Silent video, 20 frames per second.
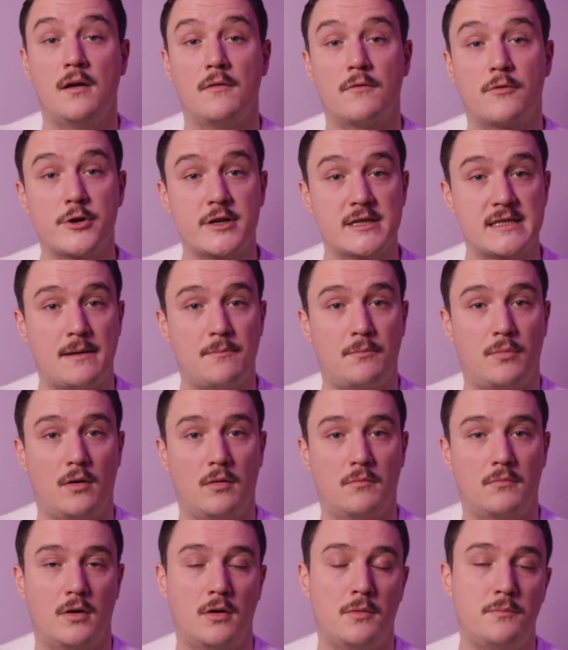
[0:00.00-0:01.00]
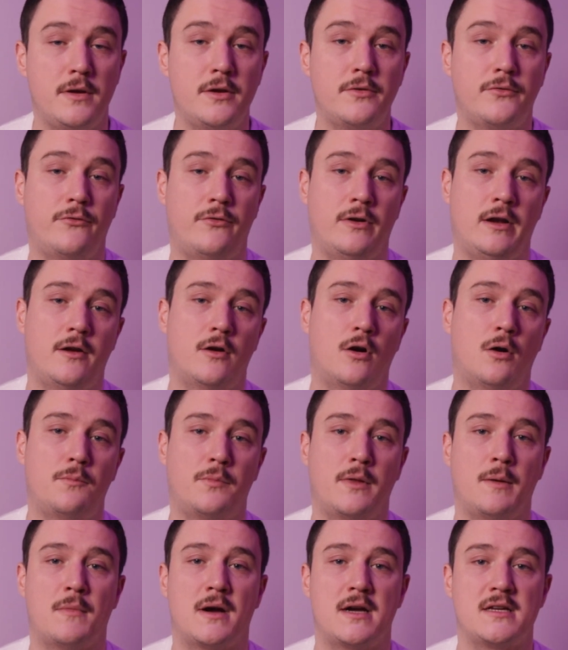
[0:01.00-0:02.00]
For example, a beautifully
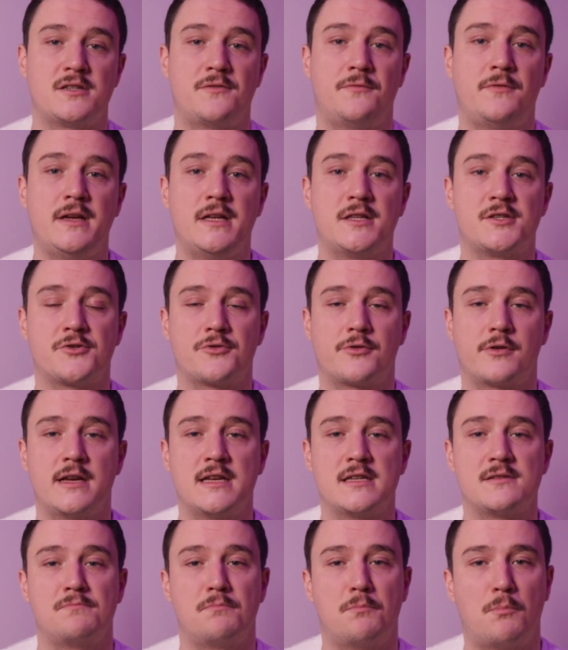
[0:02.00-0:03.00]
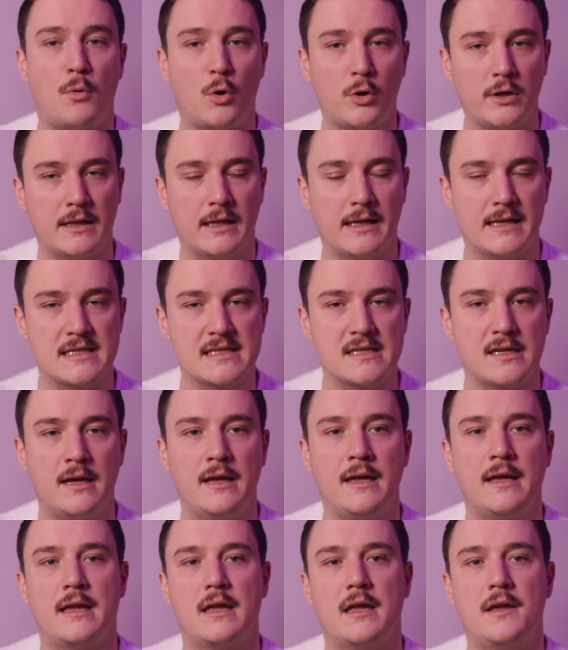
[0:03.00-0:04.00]
optimized feature is pointless
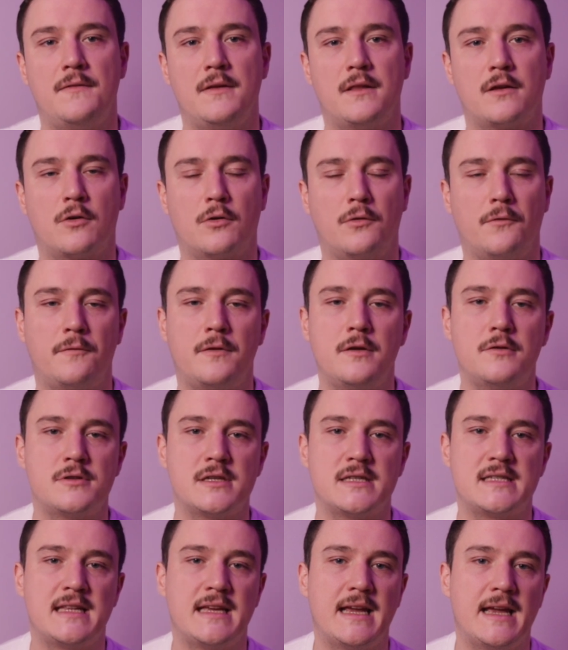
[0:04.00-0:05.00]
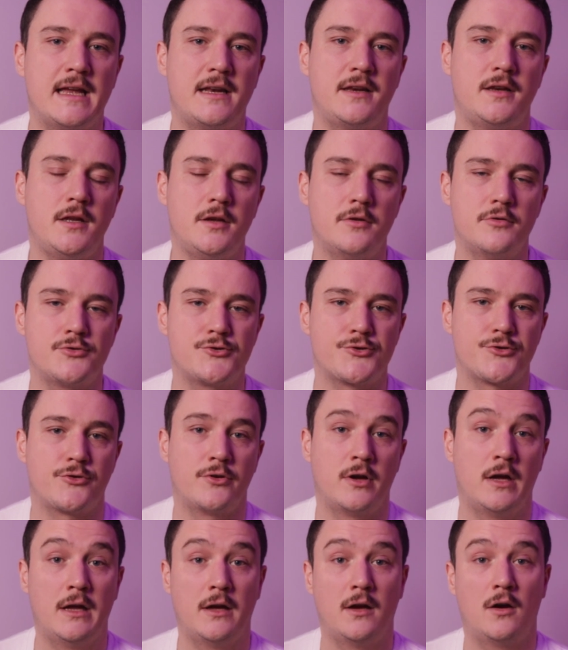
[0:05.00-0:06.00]
if it confuses the end
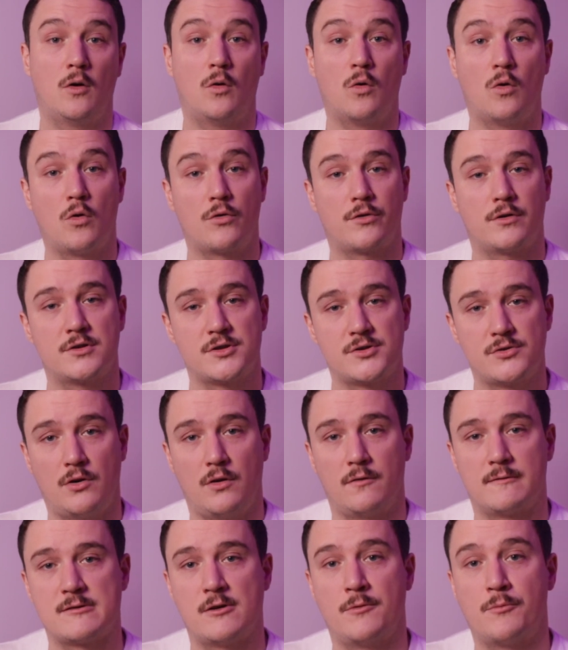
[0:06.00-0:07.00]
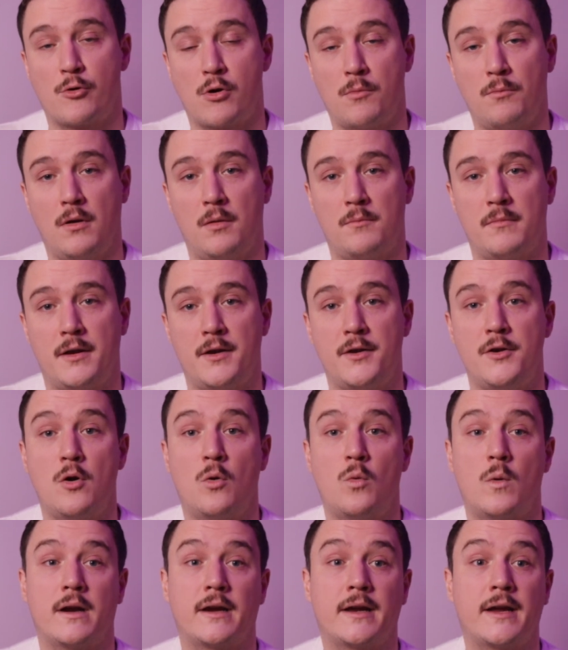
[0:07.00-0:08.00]
user or solves a problem no
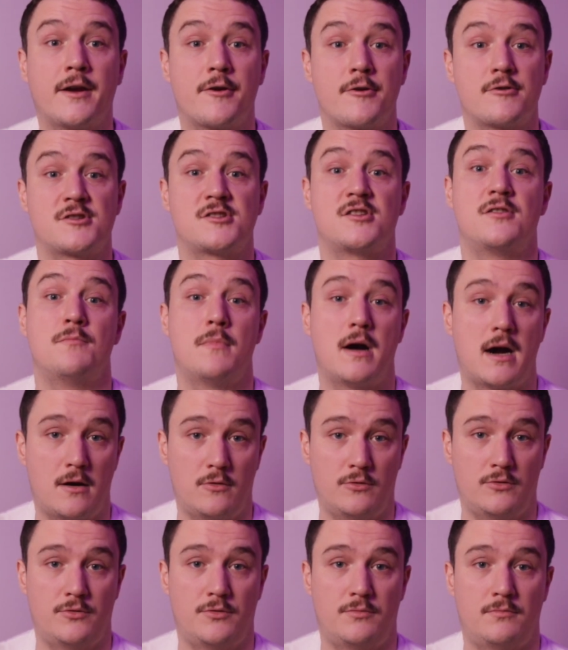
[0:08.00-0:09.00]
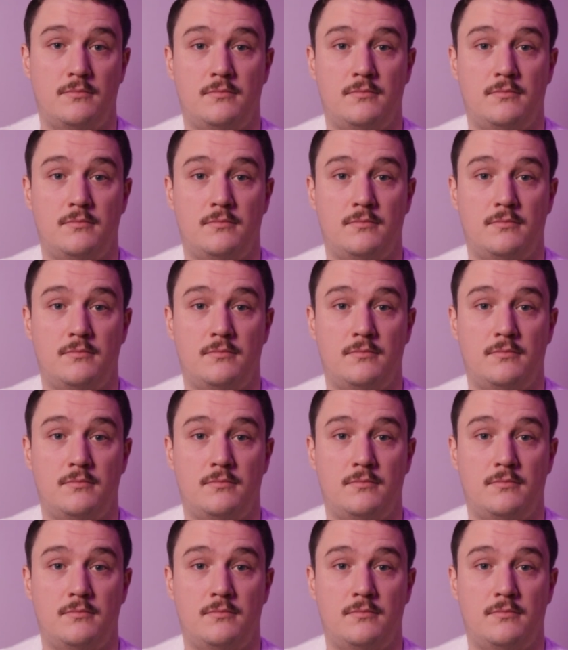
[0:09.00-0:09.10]
one cares about.